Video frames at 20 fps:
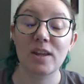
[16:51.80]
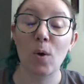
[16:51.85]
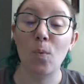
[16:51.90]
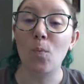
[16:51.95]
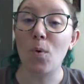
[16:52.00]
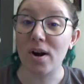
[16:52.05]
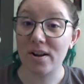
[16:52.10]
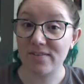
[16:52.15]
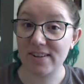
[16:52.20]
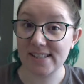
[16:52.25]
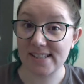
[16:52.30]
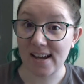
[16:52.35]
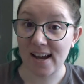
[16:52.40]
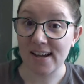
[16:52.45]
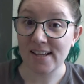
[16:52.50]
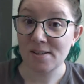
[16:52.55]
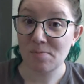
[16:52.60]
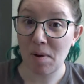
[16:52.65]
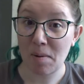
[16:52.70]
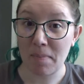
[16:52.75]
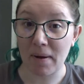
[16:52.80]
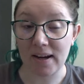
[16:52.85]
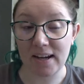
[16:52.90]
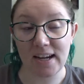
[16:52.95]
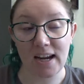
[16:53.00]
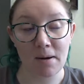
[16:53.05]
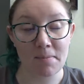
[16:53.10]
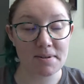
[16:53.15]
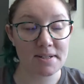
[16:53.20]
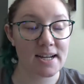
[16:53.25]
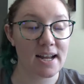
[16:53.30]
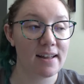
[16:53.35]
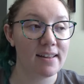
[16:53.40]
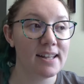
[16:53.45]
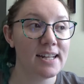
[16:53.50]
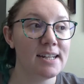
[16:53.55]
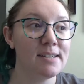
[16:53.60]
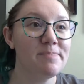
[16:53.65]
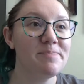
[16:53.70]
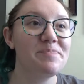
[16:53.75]
What If It's Us by Becky
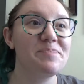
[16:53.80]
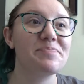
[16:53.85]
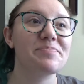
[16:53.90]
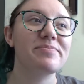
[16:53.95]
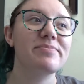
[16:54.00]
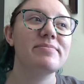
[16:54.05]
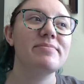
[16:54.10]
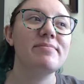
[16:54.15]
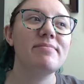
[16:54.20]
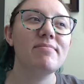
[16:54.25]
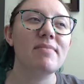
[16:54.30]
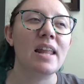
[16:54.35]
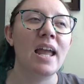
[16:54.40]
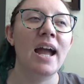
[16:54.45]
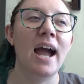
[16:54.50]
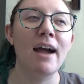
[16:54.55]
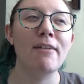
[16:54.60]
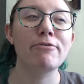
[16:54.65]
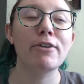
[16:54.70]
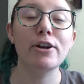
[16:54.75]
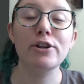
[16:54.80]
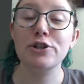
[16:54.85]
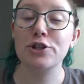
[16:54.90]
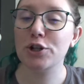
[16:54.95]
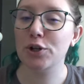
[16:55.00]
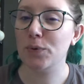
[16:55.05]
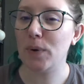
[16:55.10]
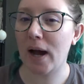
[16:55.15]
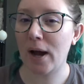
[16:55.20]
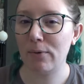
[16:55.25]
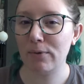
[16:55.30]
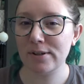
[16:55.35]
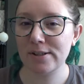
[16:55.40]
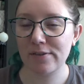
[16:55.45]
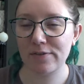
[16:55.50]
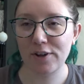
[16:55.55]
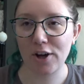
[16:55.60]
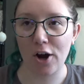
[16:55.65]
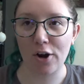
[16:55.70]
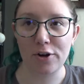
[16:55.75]
Abertalli. I've read 2 hours
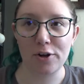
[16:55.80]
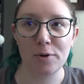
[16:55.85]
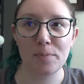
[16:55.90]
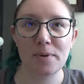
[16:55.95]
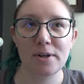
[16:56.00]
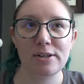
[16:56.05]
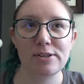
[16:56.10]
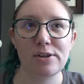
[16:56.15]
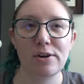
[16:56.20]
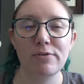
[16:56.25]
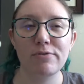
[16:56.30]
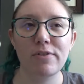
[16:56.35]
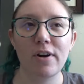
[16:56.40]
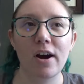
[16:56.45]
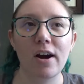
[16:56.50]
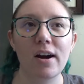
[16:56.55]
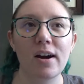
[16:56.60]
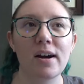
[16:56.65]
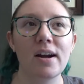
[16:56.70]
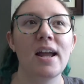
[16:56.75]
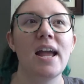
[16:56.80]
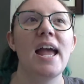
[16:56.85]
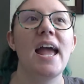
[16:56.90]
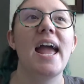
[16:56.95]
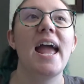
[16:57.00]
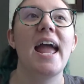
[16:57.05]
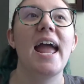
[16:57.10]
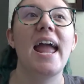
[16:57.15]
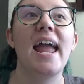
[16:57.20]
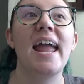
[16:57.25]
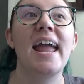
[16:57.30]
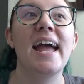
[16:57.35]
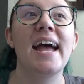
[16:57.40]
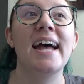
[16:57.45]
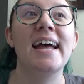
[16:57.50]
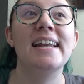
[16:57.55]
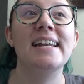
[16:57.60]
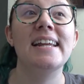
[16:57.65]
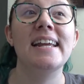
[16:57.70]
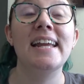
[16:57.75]
of the audiobook so far,
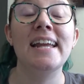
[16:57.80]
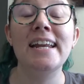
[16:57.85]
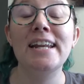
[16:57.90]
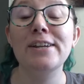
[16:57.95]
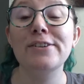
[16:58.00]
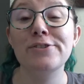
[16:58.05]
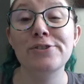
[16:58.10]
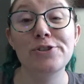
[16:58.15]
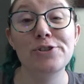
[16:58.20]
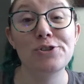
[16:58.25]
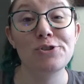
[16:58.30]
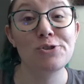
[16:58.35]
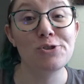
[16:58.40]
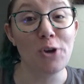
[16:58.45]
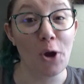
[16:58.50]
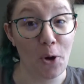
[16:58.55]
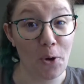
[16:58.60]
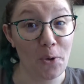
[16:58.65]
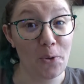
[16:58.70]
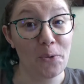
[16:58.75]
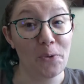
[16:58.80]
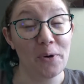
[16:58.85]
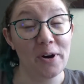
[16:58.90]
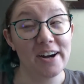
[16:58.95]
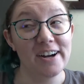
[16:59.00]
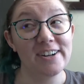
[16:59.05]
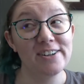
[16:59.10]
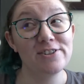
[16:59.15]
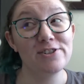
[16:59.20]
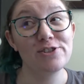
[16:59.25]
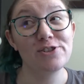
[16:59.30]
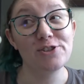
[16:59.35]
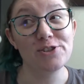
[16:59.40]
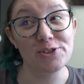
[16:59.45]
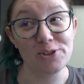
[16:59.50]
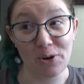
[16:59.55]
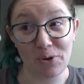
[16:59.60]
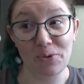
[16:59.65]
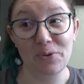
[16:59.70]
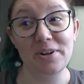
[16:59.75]
and it is so,
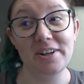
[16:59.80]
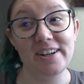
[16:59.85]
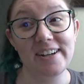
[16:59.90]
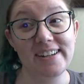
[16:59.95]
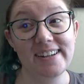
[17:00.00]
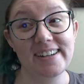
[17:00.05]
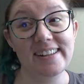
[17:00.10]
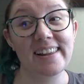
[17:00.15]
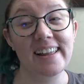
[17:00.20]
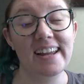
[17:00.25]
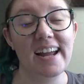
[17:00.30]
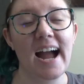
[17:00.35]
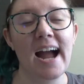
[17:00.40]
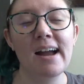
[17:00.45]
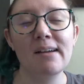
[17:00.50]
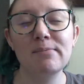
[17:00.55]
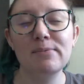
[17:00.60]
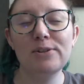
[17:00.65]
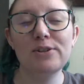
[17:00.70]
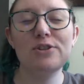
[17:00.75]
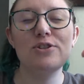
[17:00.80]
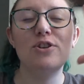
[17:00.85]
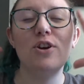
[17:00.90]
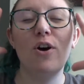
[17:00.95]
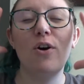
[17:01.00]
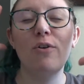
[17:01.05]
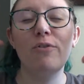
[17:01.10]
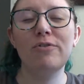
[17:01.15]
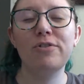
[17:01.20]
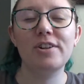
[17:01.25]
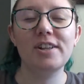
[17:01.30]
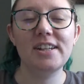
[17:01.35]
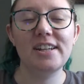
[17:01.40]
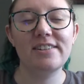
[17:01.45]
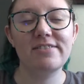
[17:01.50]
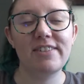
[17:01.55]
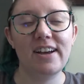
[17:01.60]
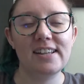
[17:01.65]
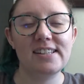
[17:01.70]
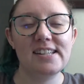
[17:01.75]
so good. Like, I'm so fully
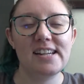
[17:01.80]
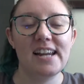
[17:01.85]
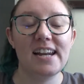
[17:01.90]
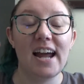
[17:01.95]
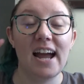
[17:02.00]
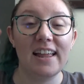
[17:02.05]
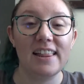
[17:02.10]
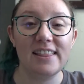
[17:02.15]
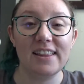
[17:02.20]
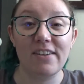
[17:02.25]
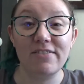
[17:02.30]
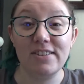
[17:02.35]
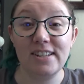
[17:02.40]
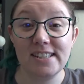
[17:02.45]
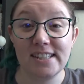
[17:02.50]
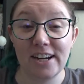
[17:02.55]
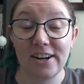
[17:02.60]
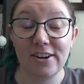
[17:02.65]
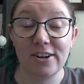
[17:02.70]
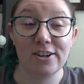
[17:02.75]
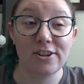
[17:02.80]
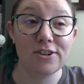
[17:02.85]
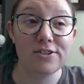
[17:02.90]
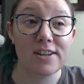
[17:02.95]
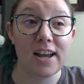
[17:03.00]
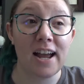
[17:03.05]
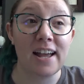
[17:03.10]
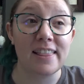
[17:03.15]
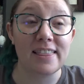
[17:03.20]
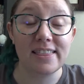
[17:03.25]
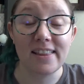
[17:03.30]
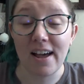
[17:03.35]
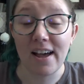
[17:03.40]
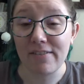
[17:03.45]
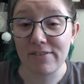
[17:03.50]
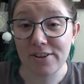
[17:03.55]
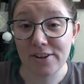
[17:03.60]
invested. I love these characters. I love